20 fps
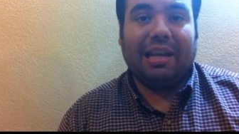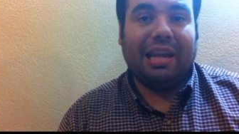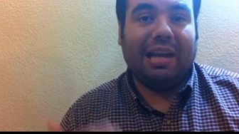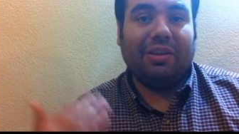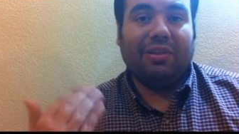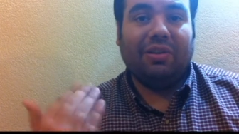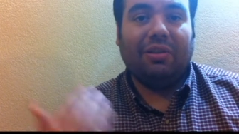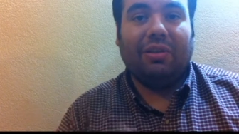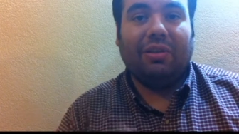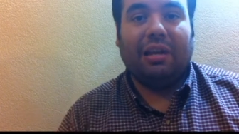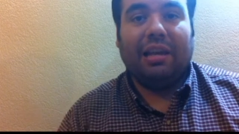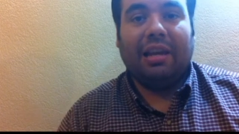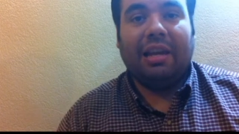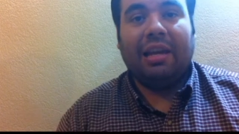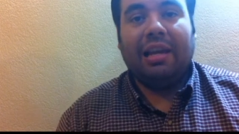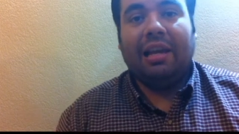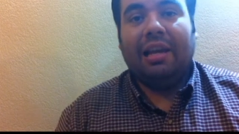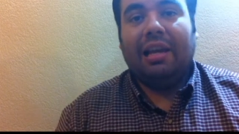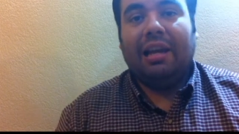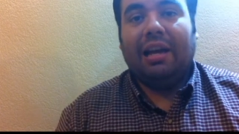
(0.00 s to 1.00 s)
He actually
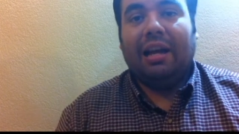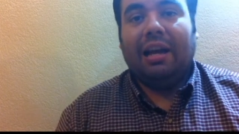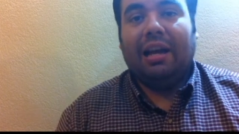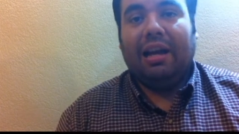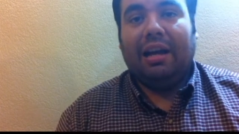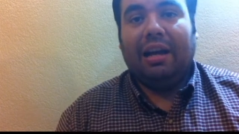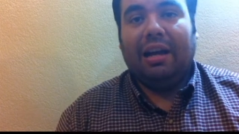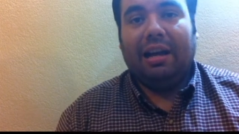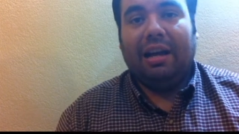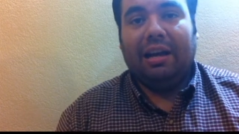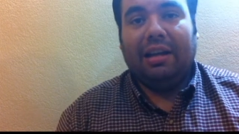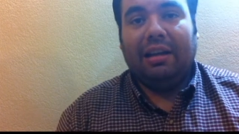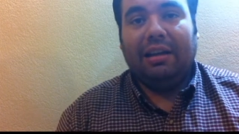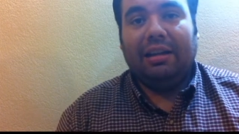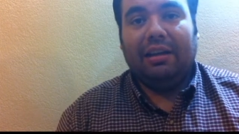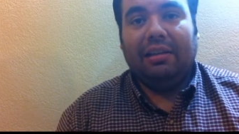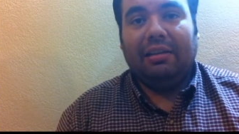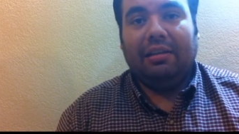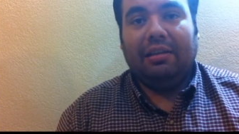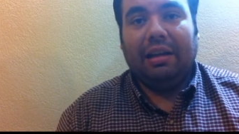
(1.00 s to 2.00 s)
uh,
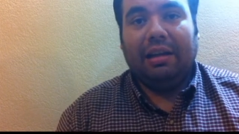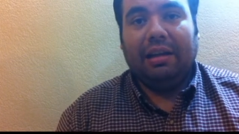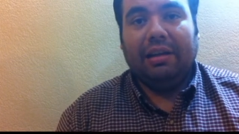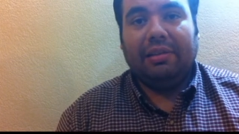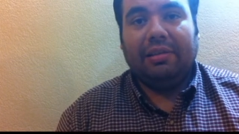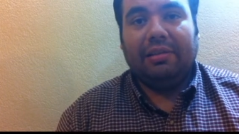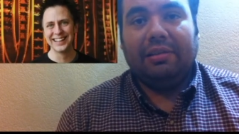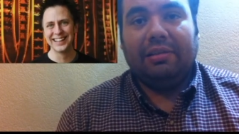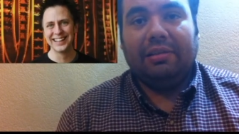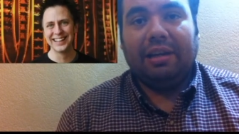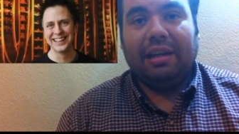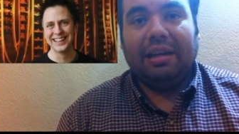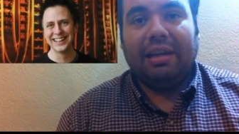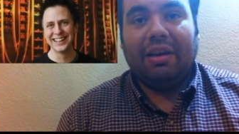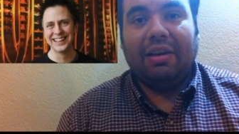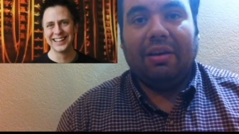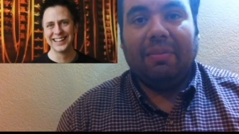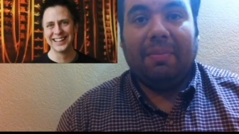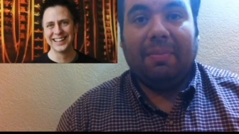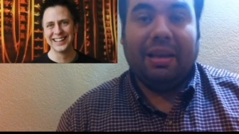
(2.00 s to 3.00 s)
uh, sent
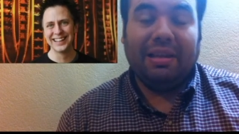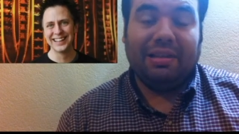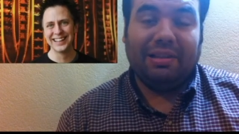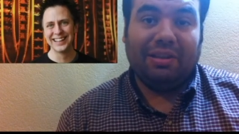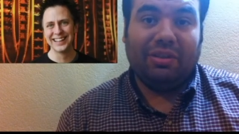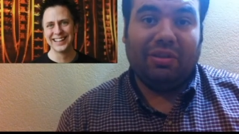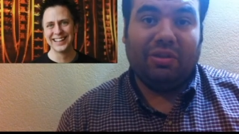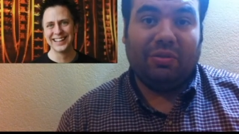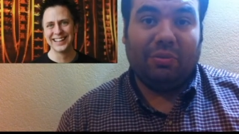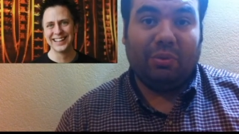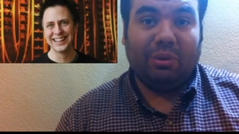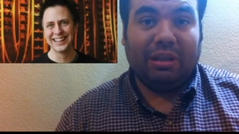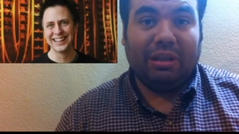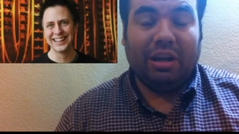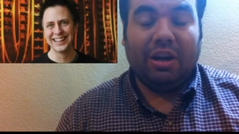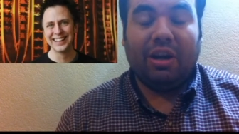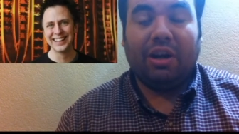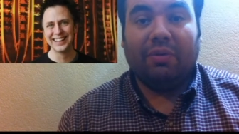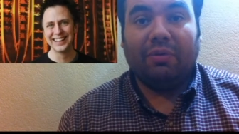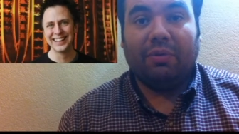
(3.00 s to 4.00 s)
out a message, a really
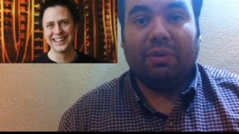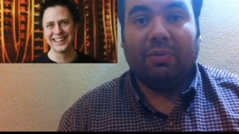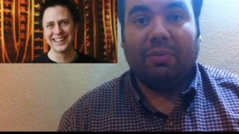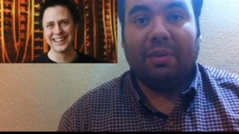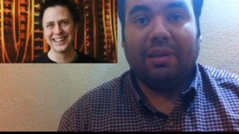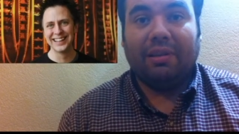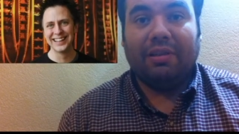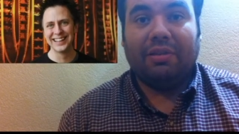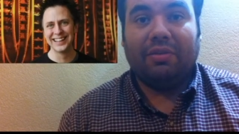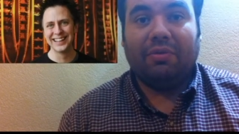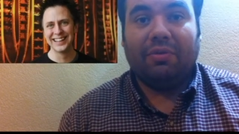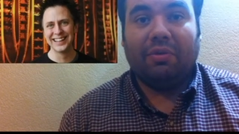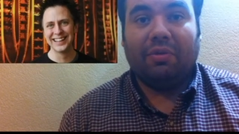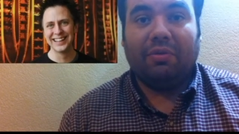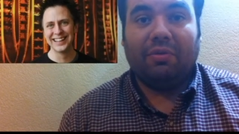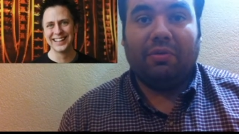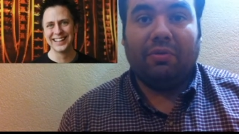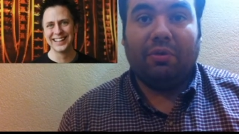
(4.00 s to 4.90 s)
heartfelt message for,